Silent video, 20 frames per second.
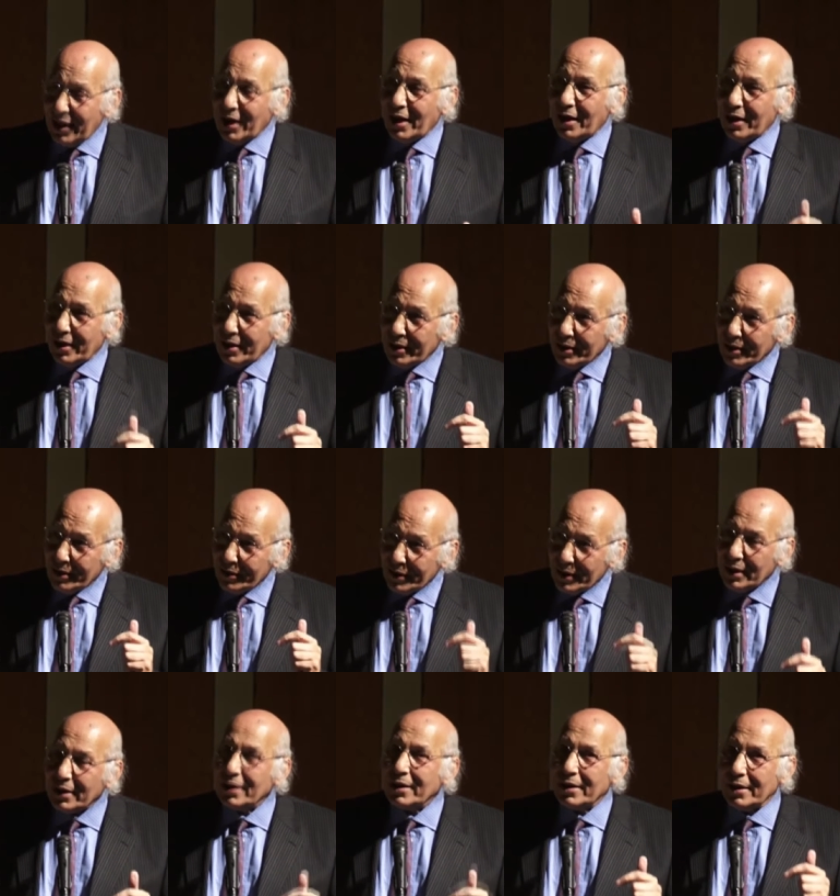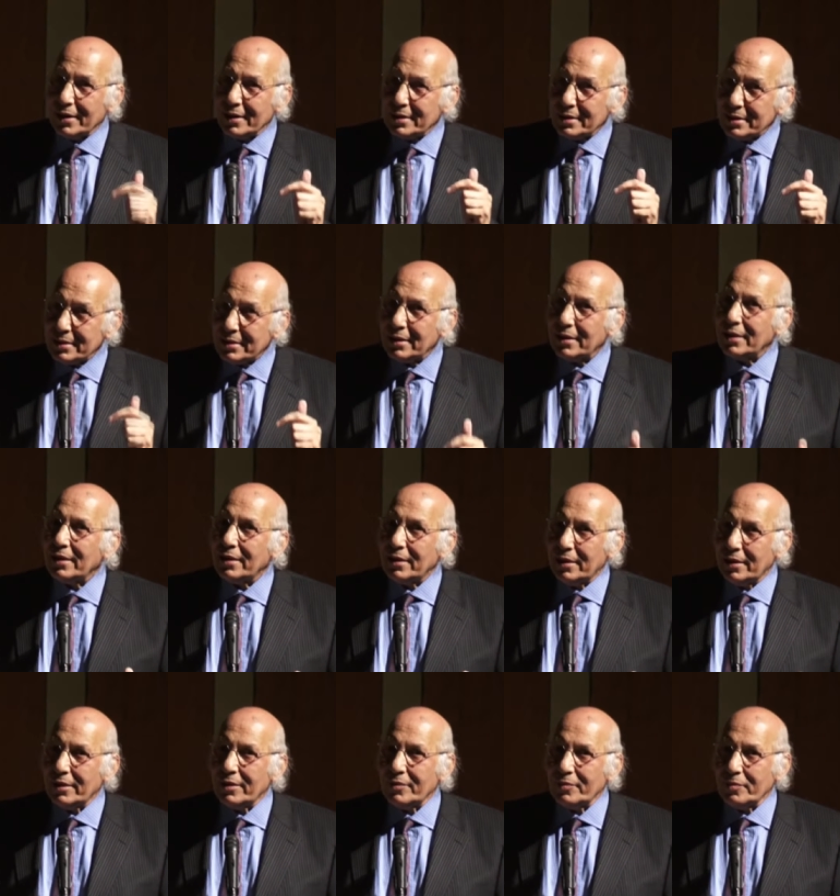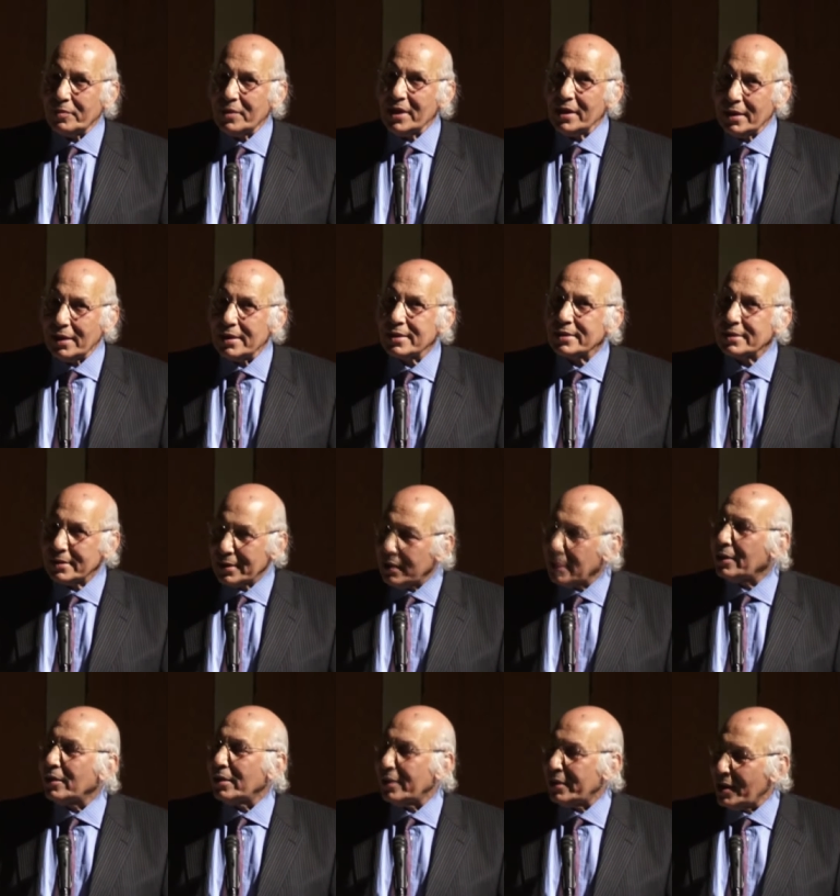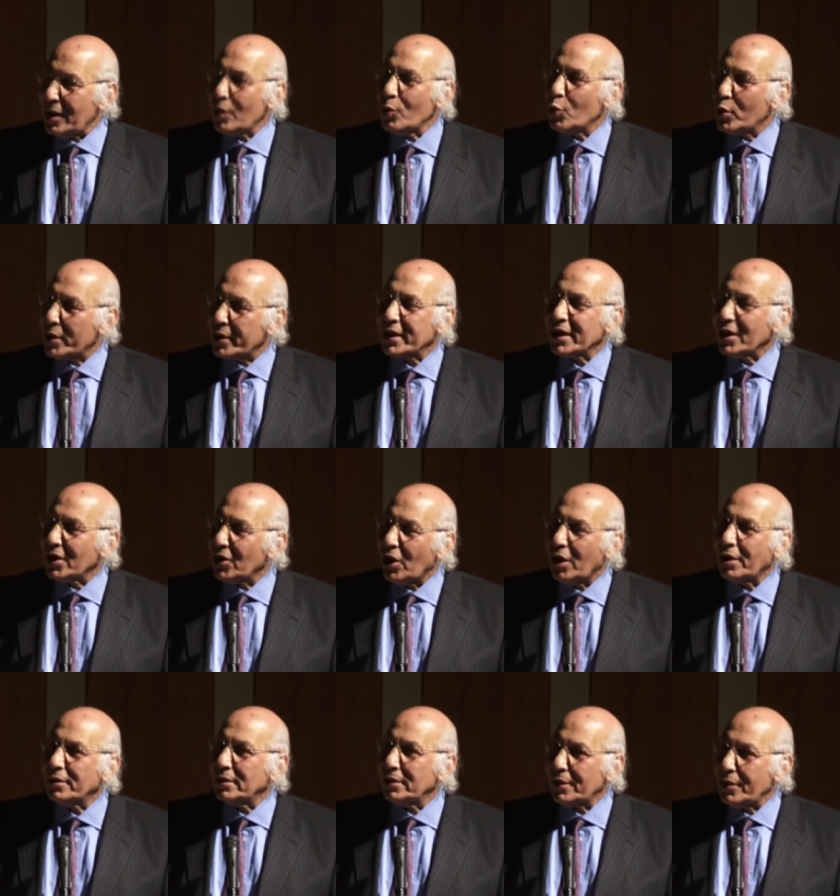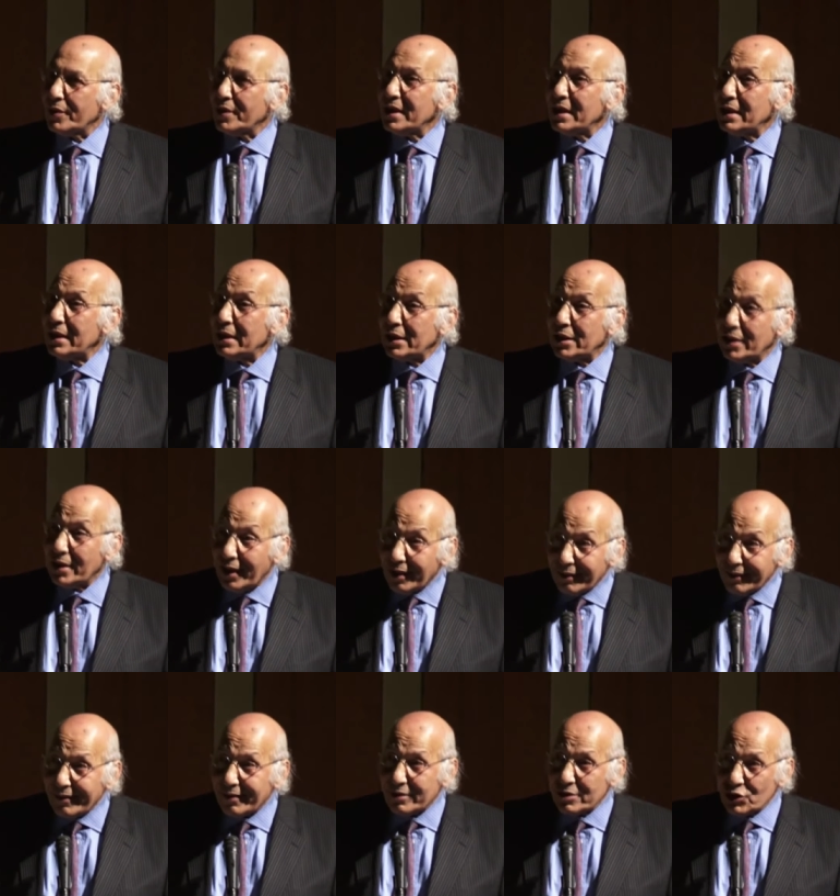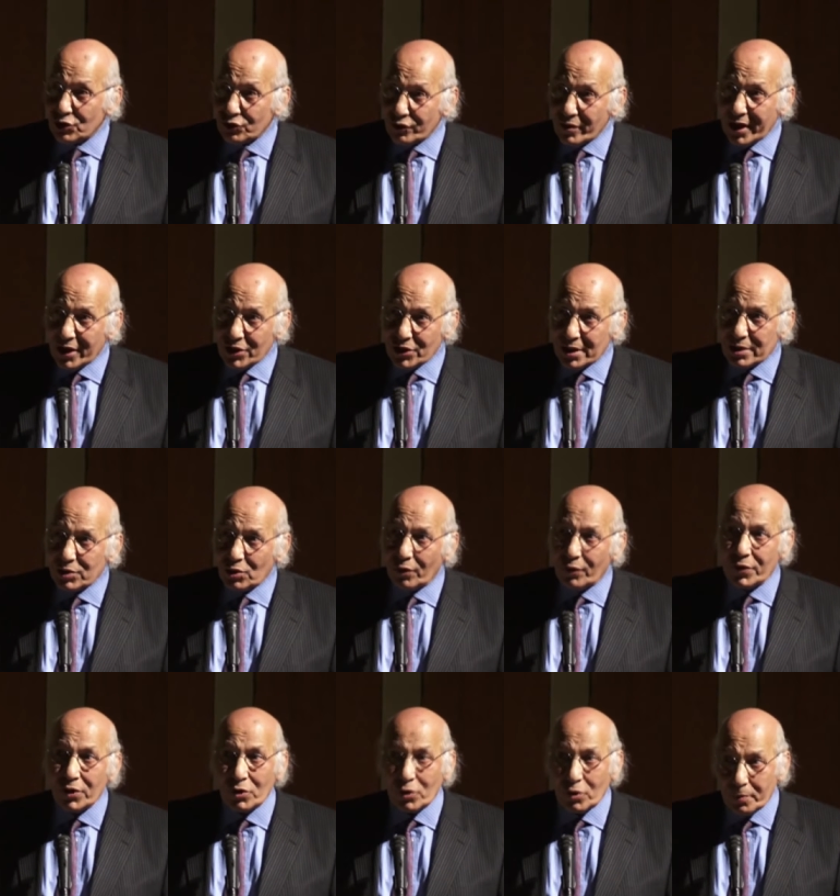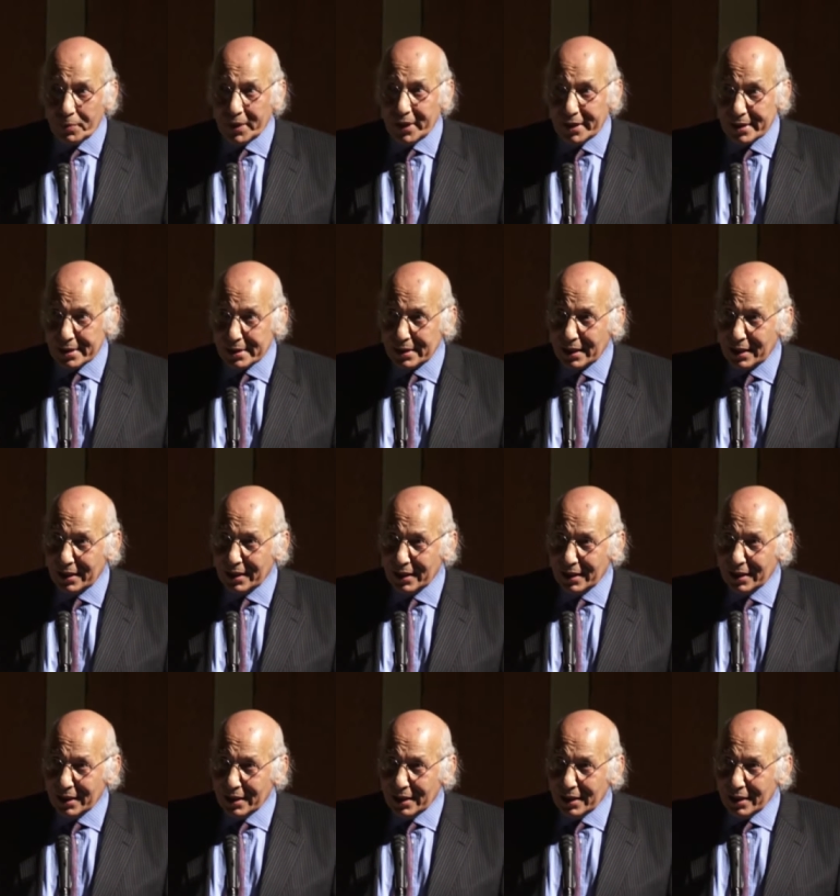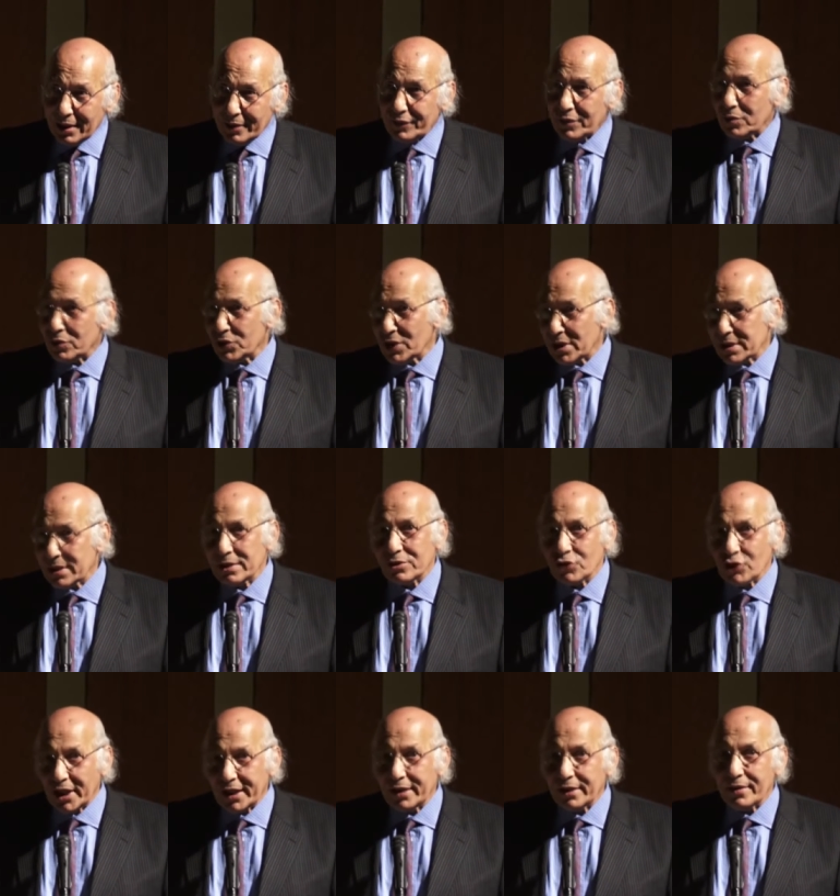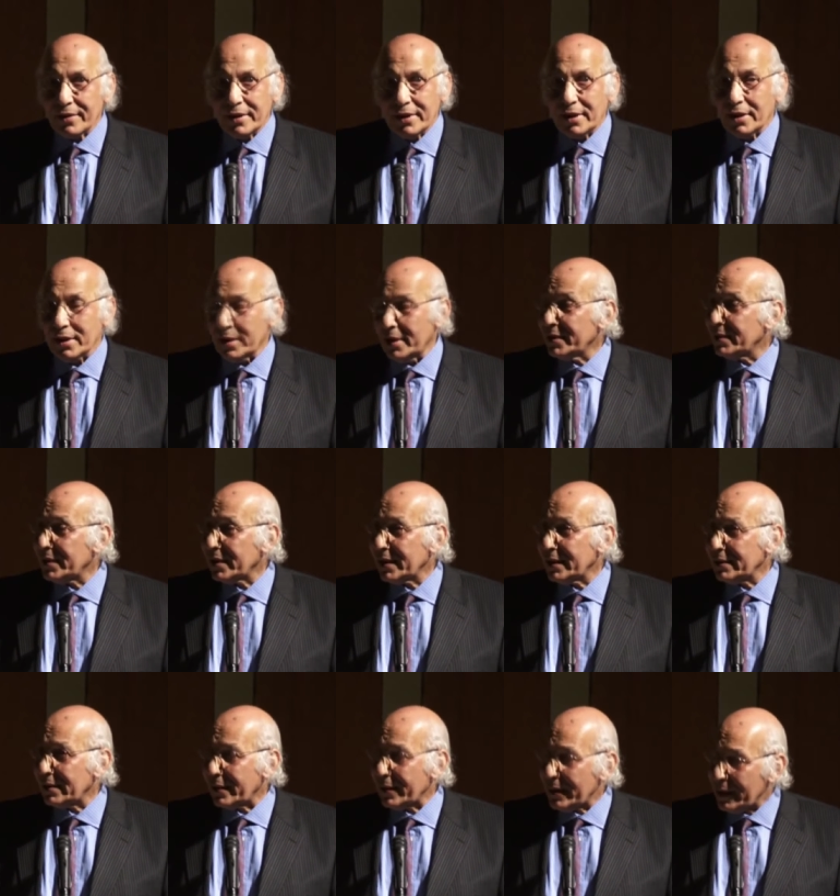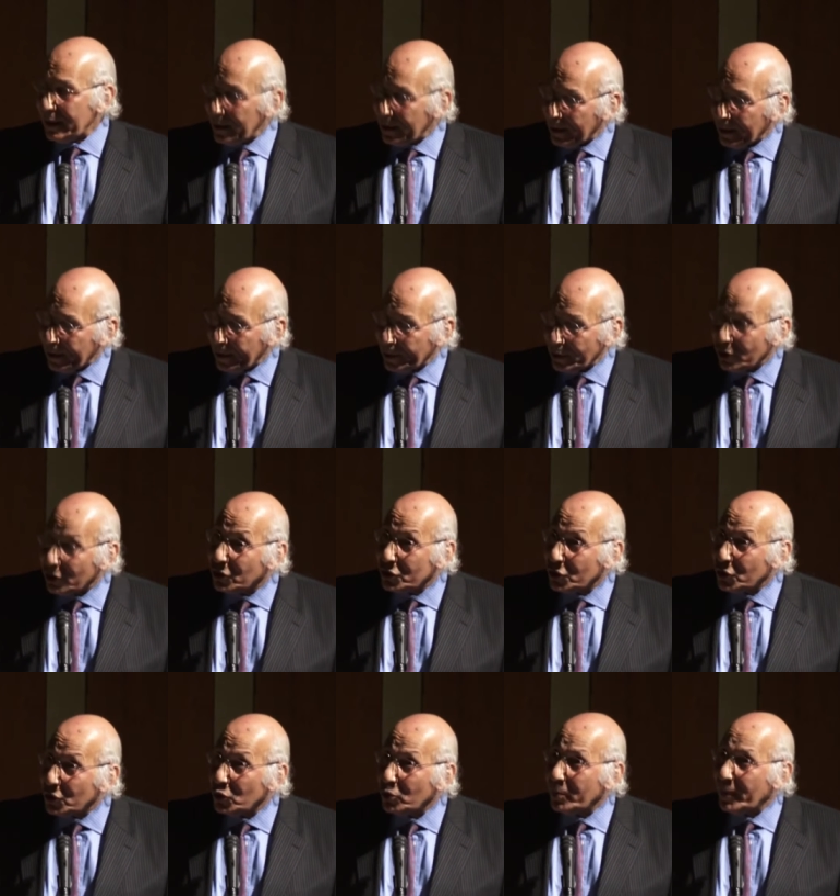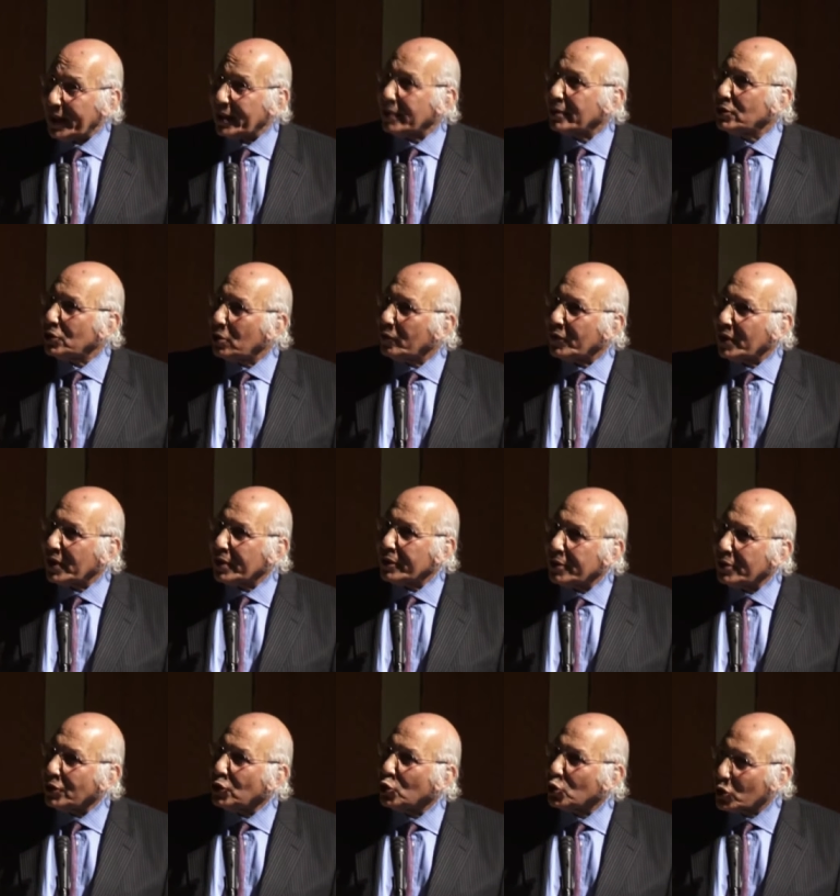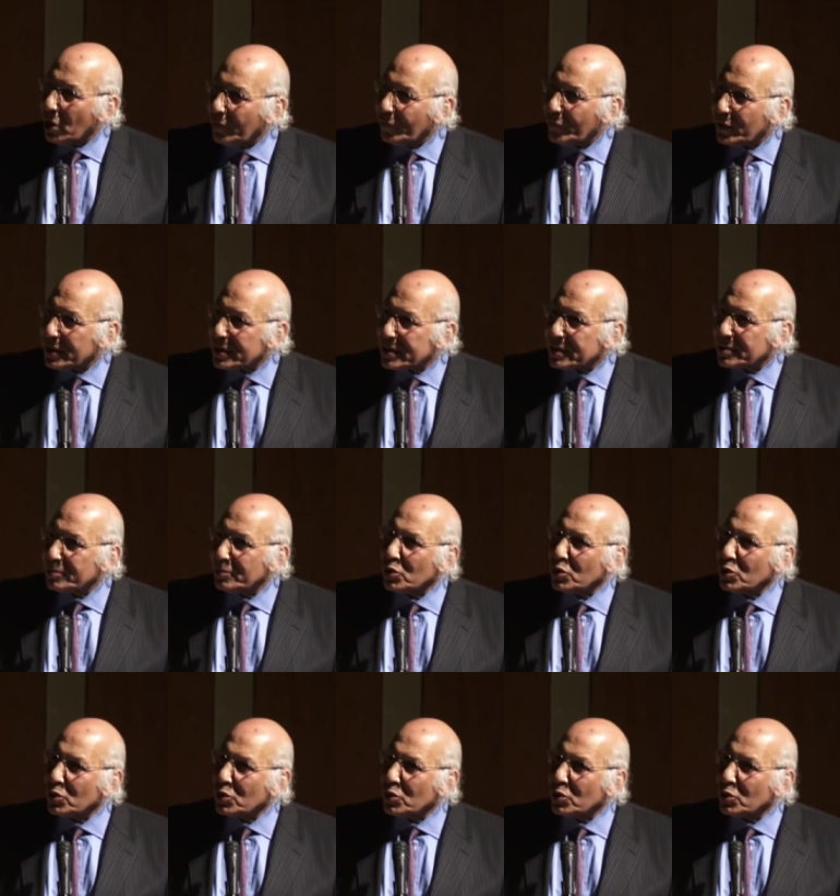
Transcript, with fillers: I think it's still being still now working on the younger generations of the Europeans. If you just check in the internet, the uh, YouTube, and you'll find the new converts.